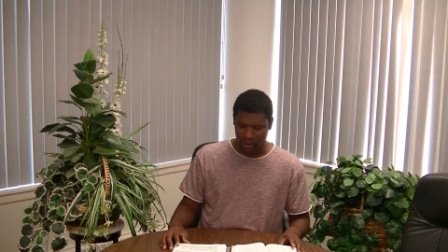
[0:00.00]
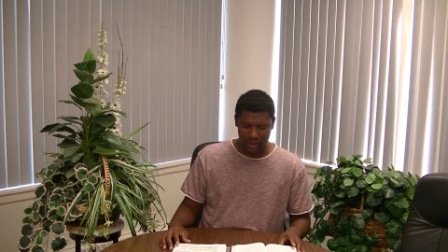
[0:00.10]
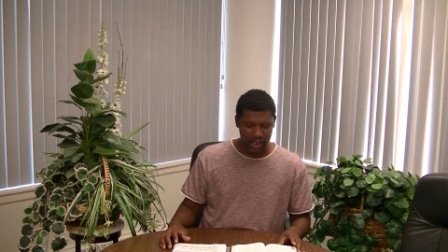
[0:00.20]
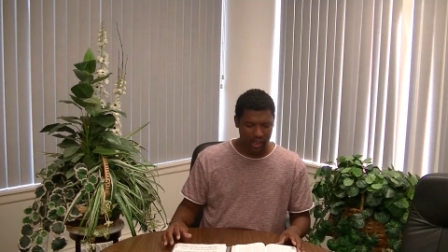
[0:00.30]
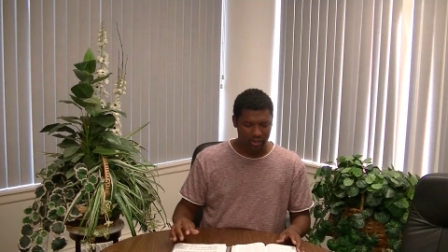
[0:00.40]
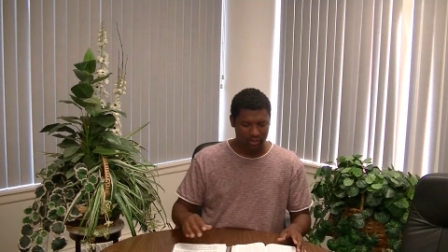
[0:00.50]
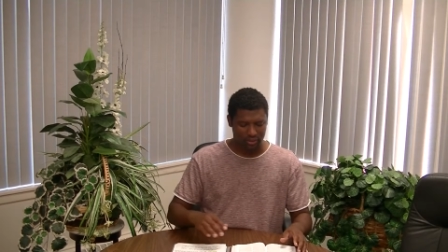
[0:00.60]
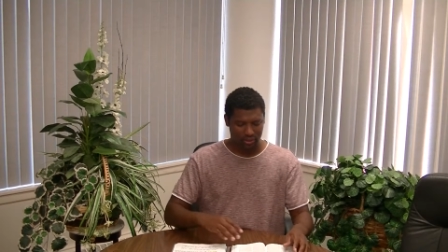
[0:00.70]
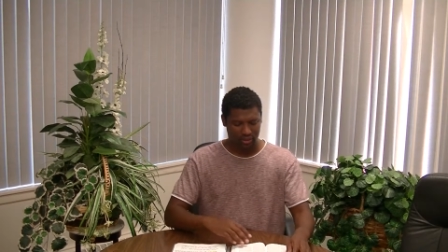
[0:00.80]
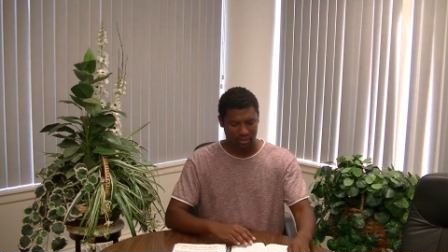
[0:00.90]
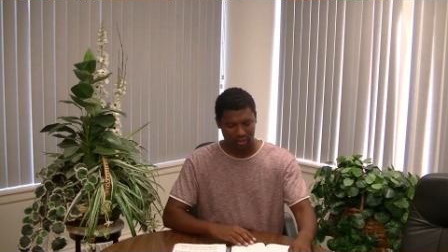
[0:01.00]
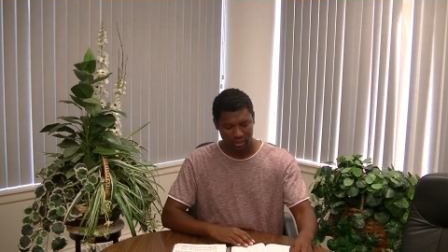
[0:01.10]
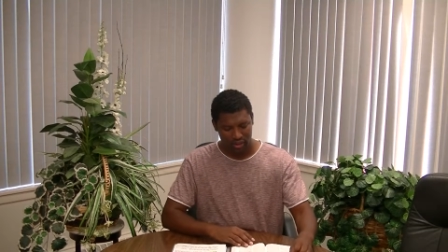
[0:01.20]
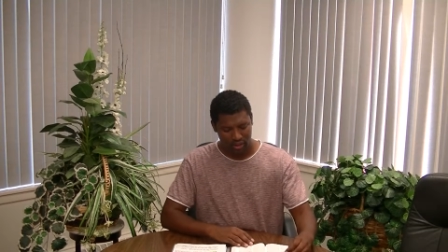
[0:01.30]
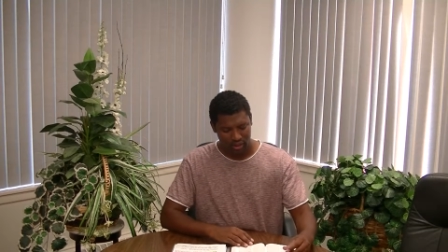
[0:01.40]
Now,
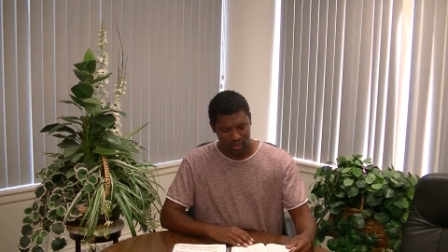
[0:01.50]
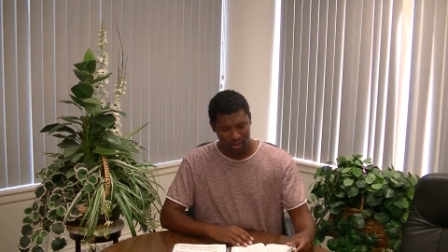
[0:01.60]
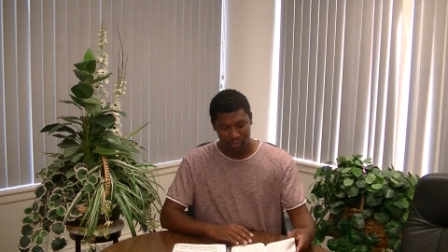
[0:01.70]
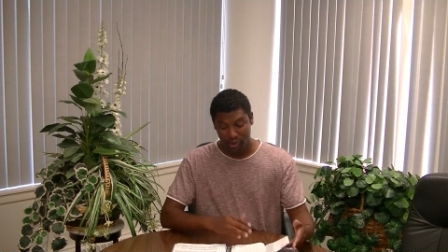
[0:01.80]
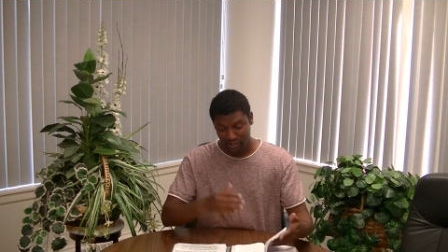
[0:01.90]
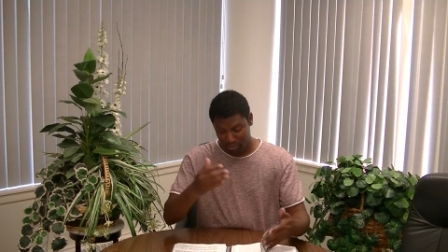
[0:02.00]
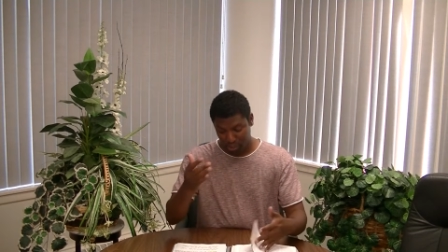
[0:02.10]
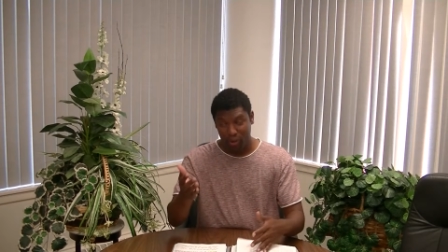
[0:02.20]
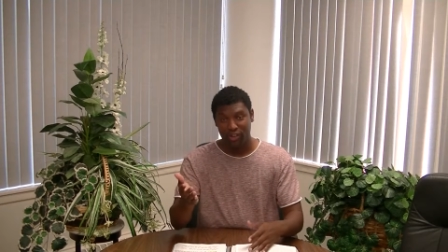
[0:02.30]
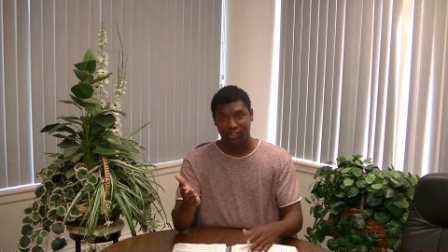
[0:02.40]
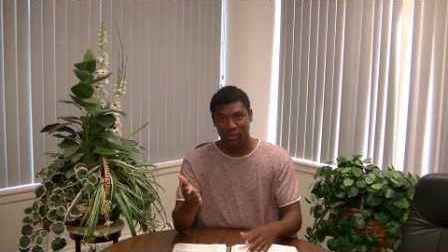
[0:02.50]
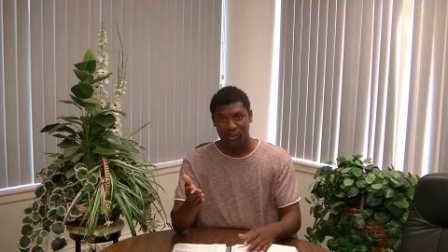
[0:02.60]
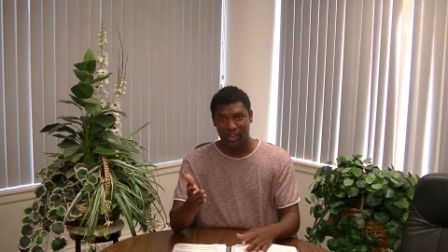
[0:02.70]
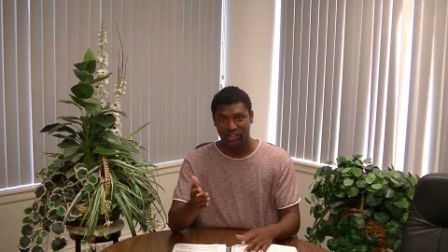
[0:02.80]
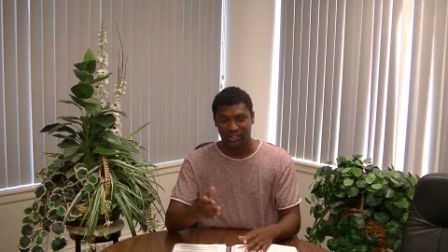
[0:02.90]
the most important
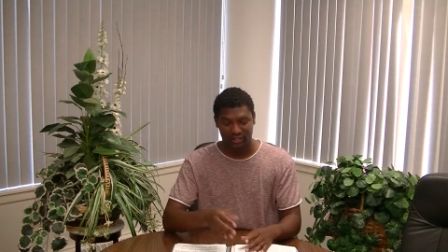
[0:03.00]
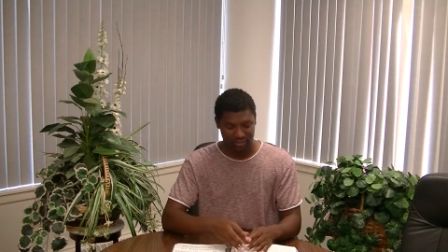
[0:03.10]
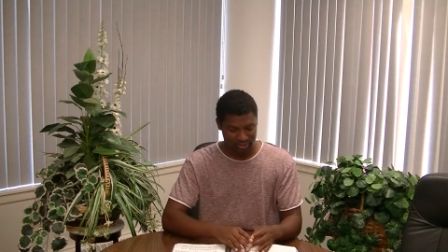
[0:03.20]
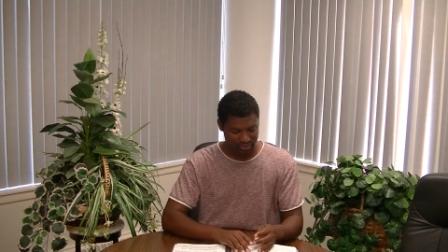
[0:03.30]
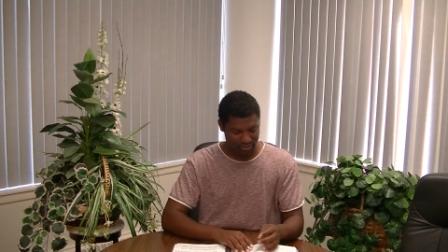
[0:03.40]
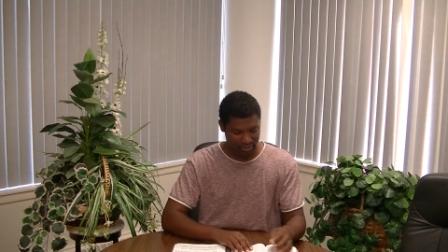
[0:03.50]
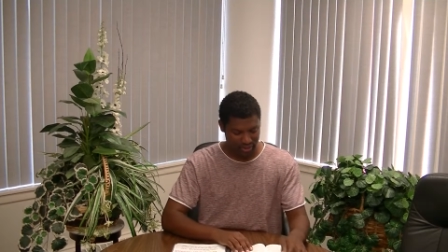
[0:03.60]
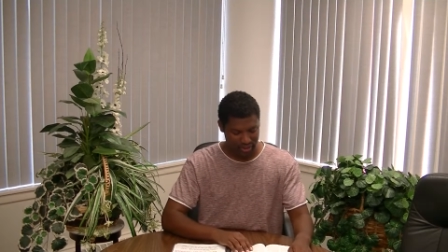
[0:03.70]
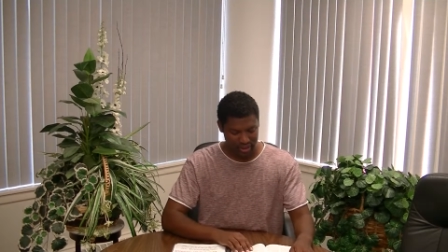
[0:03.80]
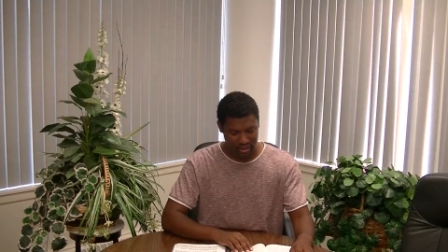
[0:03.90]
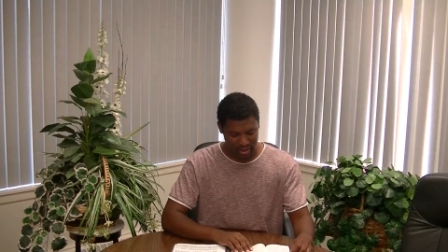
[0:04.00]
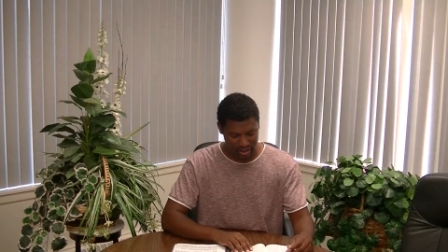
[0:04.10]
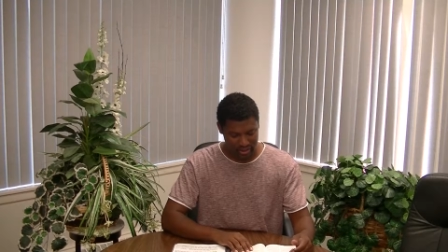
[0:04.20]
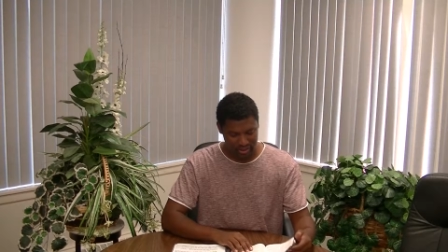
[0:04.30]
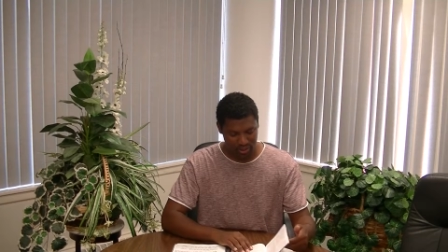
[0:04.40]
question
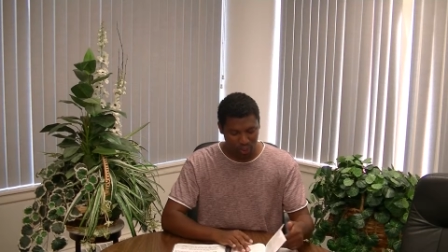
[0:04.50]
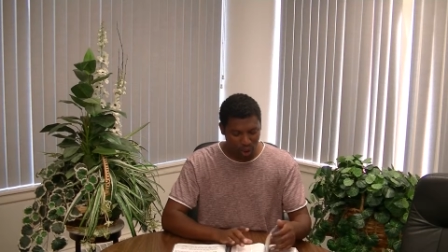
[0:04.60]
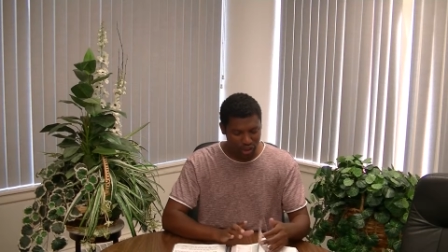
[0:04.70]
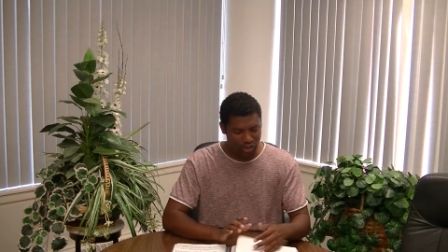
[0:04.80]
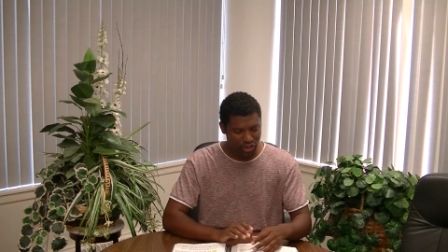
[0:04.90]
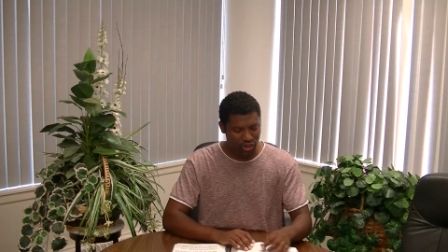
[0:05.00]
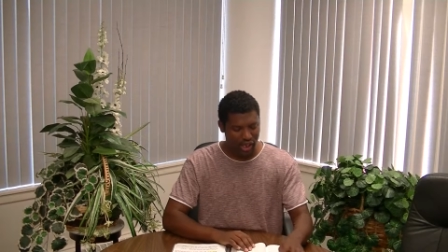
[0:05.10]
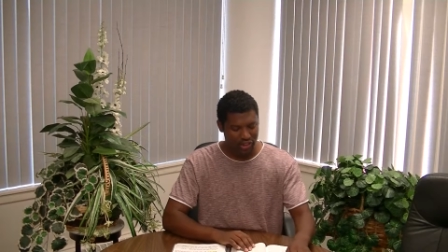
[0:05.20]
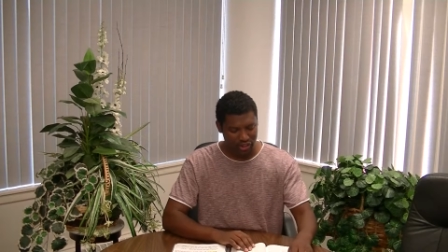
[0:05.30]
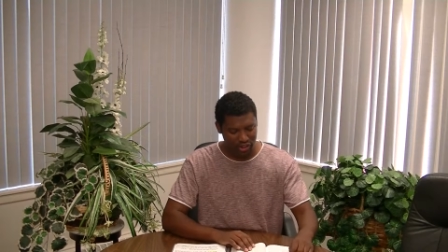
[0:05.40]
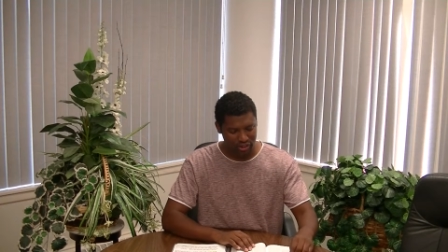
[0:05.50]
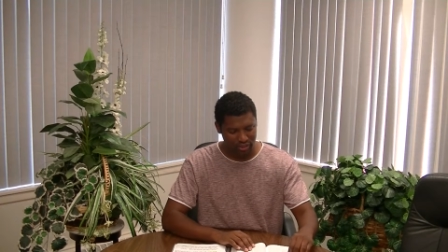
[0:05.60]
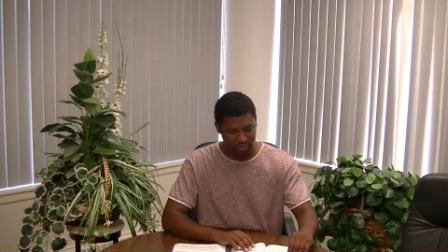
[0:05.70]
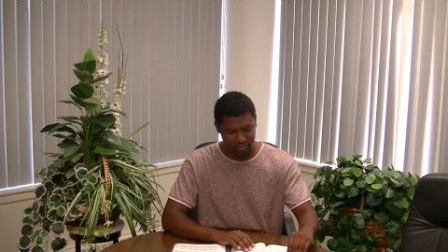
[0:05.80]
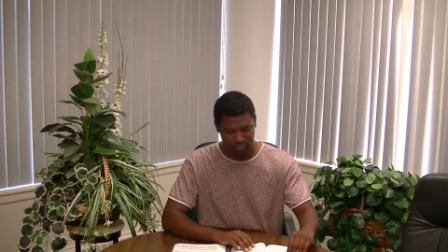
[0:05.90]
is what do I
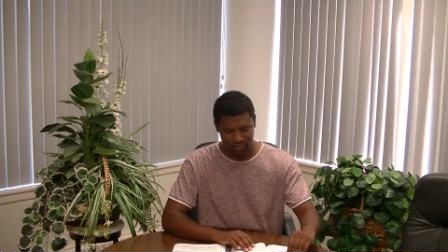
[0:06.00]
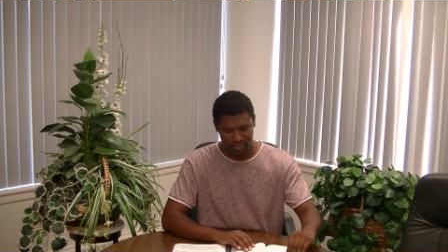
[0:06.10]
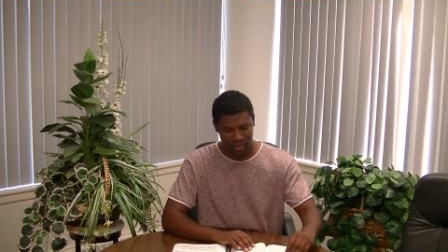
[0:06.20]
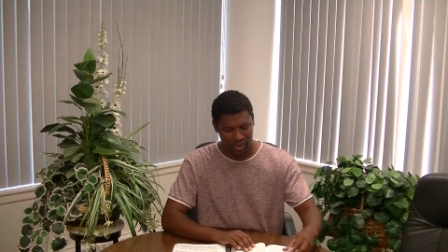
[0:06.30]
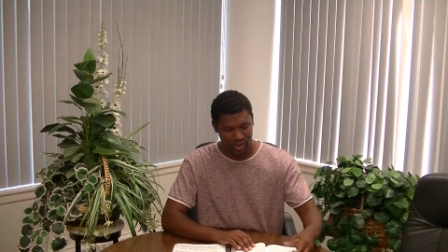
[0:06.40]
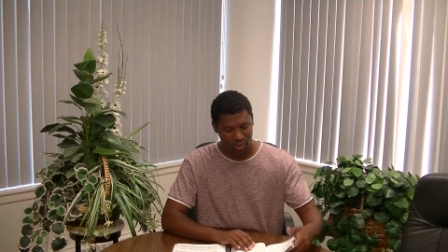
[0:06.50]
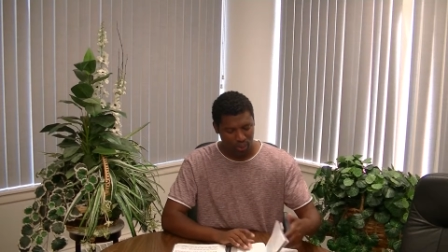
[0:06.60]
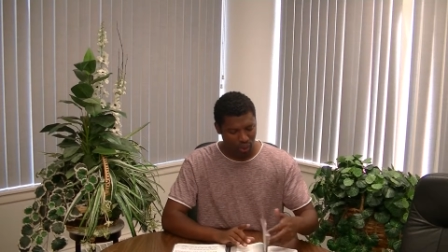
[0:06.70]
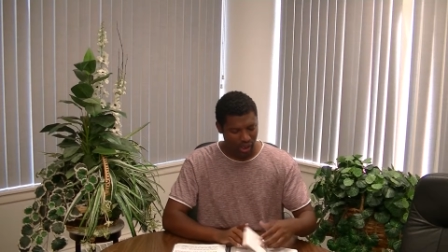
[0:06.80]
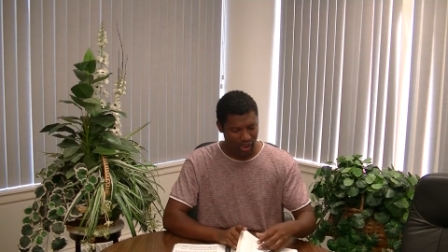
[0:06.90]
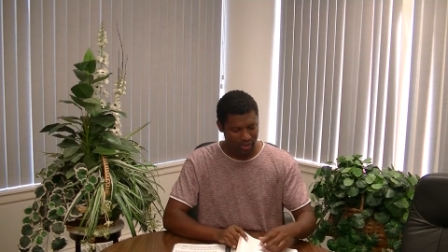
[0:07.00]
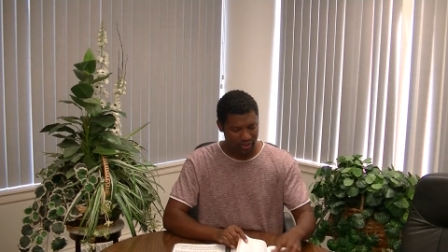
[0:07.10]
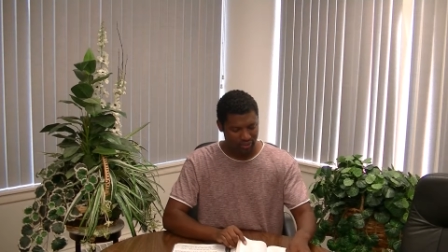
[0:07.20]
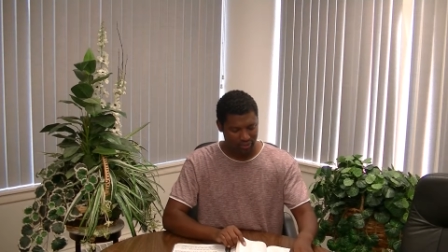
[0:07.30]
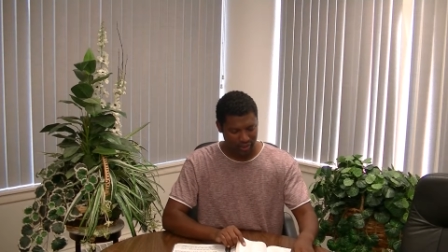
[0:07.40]
do
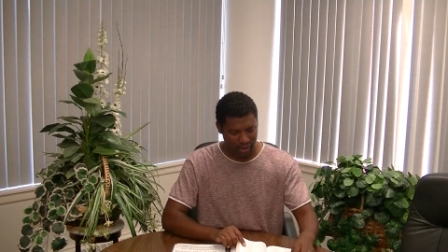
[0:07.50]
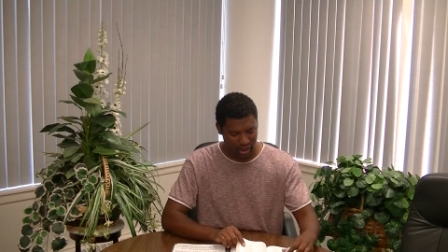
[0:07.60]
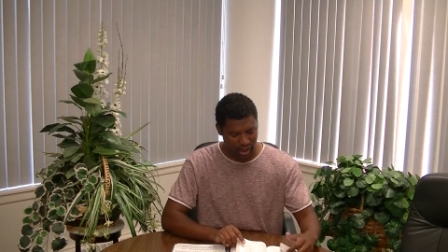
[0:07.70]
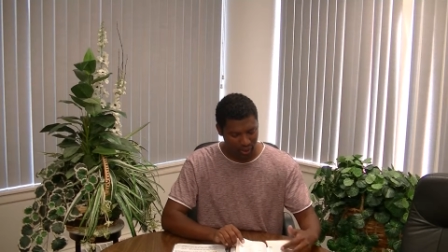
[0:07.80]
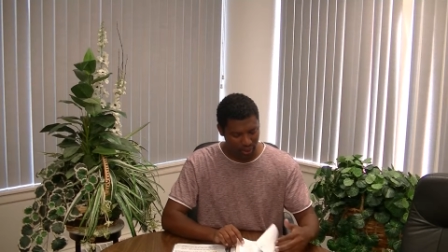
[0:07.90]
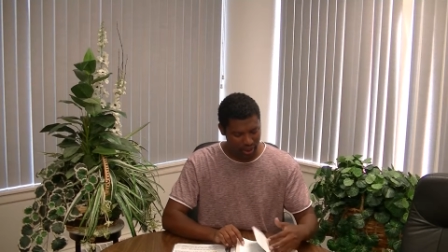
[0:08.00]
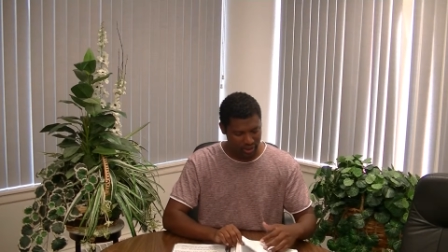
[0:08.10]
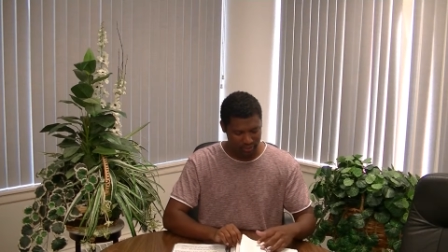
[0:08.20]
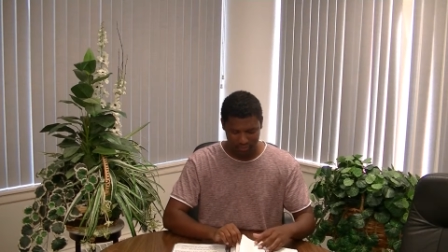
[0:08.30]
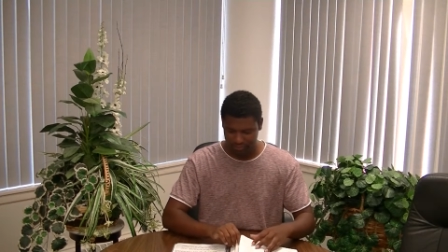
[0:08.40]
while I wait?